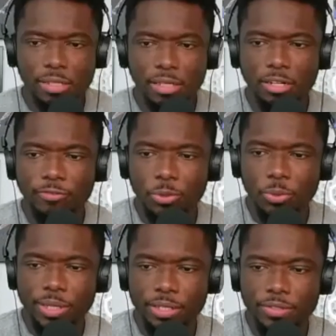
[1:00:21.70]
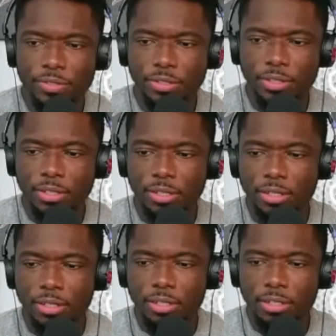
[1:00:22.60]
in a few weeks.
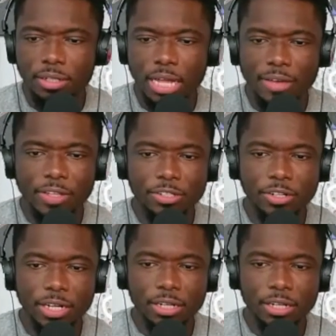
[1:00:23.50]
It has to be